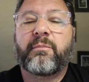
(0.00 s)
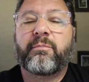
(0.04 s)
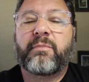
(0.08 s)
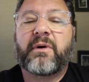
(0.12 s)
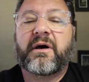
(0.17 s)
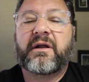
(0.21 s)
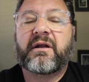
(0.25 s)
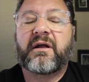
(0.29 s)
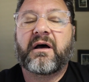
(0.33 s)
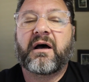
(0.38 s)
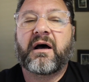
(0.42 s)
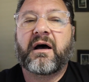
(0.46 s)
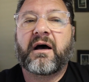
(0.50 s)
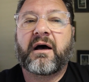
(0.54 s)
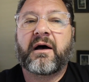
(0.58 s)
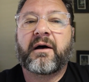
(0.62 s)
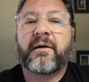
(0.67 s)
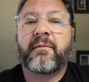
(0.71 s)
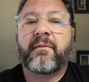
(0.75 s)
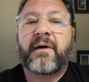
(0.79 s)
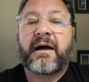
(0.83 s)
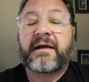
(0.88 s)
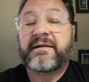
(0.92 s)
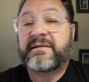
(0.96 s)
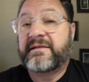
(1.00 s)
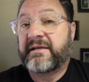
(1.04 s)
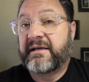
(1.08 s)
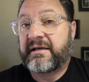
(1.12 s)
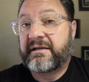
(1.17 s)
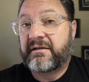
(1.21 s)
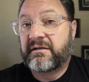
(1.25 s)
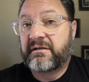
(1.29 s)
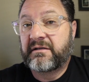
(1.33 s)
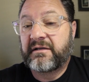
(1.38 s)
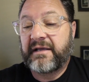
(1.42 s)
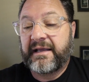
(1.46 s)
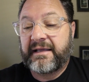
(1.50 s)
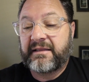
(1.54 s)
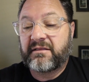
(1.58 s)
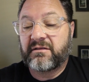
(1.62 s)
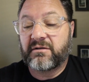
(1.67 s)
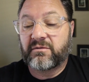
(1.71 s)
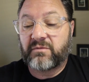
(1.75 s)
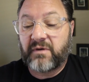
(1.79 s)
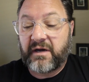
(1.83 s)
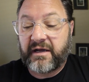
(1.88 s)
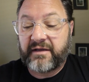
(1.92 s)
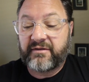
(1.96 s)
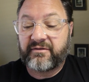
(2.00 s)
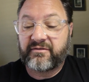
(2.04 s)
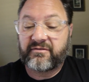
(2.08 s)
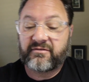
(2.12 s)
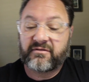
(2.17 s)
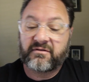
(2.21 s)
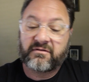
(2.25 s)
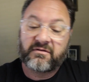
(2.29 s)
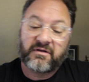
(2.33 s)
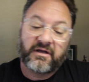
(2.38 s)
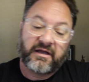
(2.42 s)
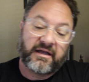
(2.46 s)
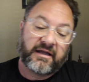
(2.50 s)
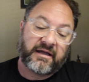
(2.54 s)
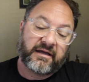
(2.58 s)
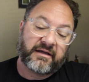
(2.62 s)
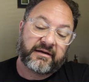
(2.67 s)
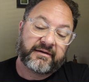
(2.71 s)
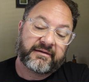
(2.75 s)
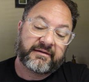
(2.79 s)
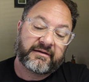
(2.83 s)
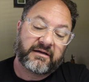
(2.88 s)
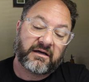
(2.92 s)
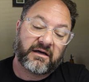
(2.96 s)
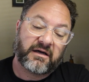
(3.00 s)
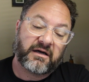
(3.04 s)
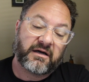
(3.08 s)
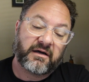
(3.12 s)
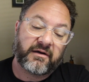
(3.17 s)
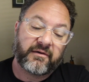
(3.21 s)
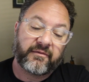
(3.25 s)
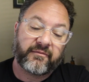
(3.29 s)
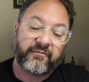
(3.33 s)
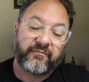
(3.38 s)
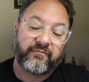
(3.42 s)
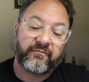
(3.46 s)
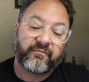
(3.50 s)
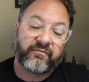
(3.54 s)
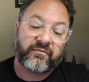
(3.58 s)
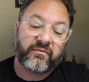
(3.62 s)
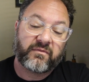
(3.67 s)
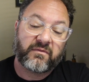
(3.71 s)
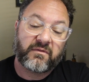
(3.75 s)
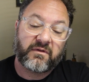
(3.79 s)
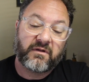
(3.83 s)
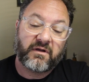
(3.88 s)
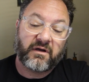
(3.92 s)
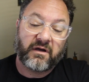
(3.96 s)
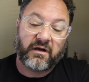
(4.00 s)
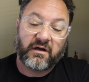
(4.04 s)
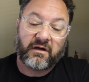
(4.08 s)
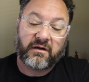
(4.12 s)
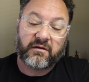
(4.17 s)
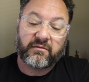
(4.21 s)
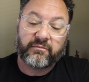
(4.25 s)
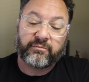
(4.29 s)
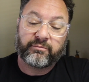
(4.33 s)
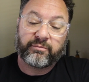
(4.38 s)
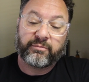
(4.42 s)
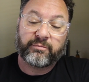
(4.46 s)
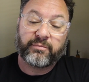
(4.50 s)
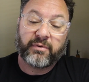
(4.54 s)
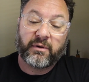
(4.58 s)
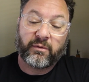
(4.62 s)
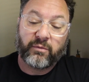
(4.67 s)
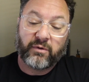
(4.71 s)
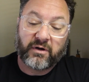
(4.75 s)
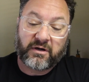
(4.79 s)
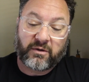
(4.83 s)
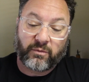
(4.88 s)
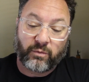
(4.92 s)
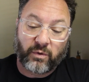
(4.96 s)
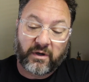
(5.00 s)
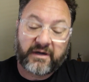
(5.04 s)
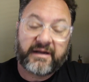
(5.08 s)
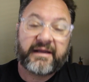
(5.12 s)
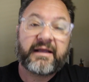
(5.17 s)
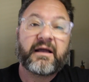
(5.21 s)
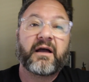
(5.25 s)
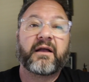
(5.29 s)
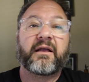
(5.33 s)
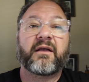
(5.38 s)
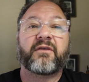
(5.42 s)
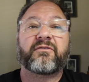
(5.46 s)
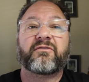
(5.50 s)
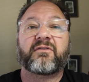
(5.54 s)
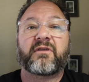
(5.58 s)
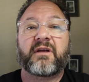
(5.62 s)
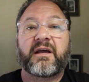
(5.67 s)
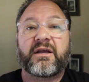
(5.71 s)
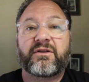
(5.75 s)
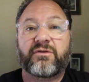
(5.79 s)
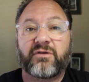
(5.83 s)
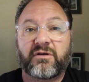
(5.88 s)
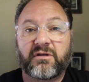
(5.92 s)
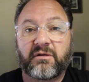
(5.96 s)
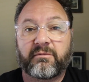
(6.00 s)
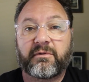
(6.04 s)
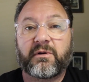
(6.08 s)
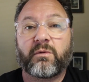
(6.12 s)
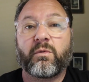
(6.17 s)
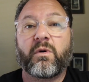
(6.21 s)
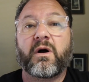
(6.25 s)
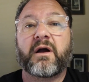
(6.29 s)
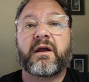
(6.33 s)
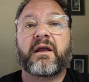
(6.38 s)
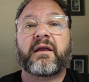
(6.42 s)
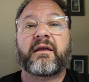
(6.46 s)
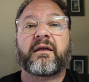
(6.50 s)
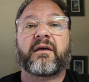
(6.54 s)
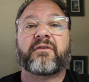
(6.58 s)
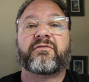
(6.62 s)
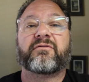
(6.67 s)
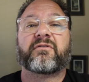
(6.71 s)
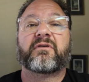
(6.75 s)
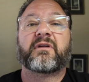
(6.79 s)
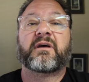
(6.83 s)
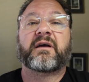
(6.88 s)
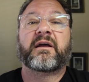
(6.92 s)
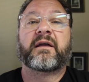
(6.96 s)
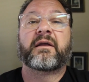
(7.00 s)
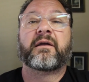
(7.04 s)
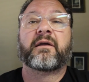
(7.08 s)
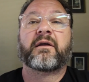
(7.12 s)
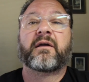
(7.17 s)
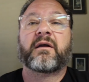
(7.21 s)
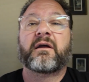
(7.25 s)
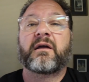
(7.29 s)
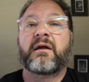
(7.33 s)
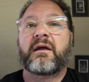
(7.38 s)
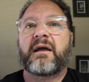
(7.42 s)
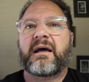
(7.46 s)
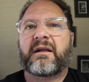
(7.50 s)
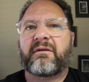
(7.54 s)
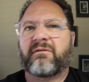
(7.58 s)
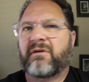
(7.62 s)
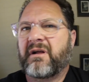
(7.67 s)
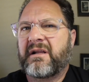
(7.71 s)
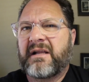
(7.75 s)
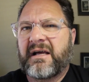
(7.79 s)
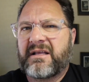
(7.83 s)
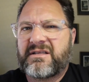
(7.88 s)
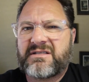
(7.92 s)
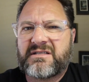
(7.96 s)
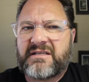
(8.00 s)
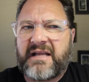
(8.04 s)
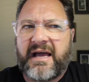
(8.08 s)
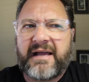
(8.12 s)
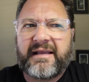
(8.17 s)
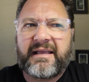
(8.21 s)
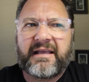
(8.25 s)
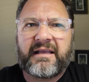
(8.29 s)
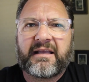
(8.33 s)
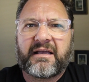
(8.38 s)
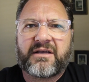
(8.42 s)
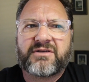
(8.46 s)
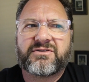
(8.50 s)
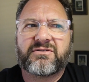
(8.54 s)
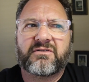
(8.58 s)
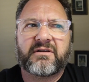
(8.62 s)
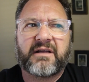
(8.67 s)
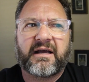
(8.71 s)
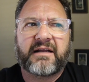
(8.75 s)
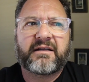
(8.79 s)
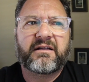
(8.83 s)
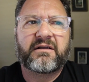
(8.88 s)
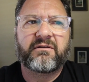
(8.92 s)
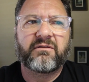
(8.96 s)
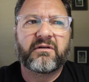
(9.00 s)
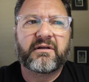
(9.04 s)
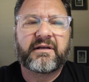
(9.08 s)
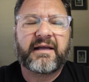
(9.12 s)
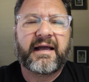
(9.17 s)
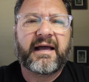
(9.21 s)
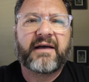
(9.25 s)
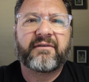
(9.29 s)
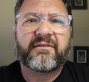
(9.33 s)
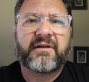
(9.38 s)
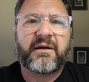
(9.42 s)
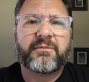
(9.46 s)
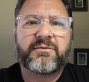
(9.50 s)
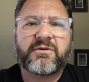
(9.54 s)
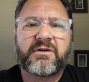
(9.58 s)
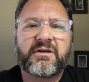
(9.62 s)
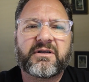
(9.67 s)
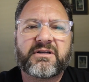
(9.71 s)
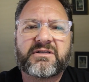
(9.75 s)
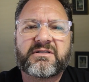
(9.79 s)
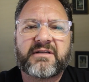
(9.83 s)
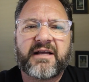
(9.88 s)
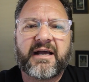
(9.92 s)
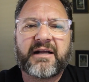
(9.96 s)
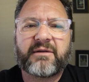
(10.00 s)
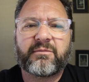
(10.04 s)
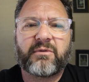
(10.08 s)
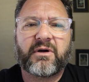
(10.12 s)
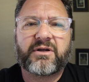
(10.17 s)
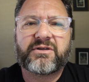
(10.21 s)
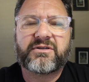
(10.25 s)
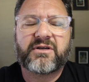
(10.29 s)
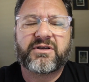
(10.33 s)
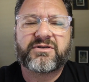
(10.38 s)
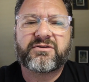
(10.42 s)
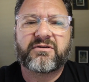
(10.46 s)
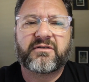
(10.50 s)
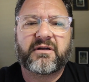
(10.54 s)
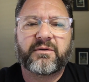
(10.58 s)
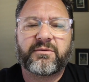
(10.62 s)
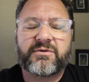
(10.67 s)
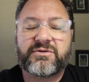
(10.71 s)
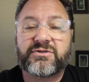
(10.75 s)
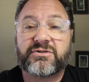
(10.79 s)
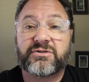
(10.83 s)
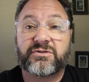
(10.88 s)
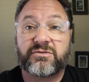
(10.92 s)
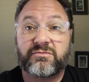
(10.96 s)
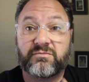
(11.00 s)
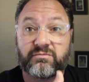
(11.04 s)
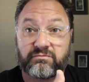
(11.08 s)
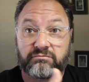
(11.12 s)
but uh, I did eat the rice. And uh, uh, but working out yesterday, doing a little bit of walking yesterday, and really not snacking yesterday. I didn't really have an opportunity to snack much yesterday, which is